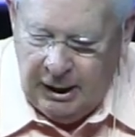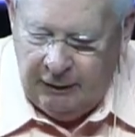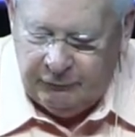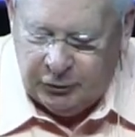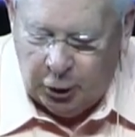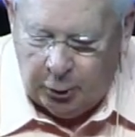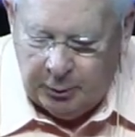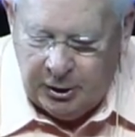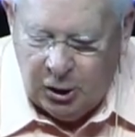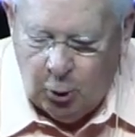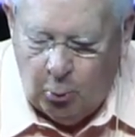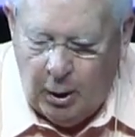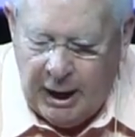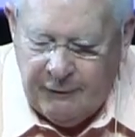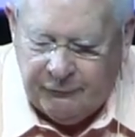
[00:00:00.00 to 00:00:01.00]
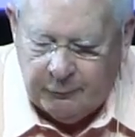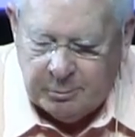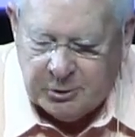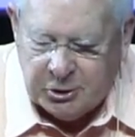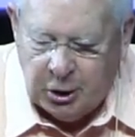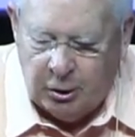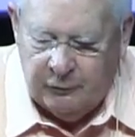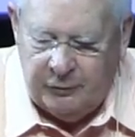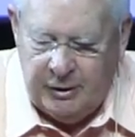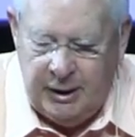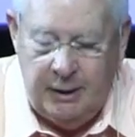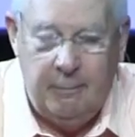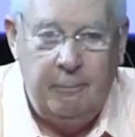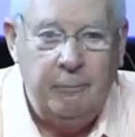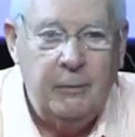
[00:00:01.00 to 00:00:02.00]
of turning away from
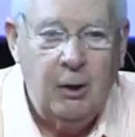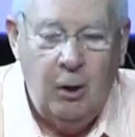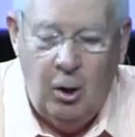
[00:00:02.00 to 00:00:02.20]
serving Him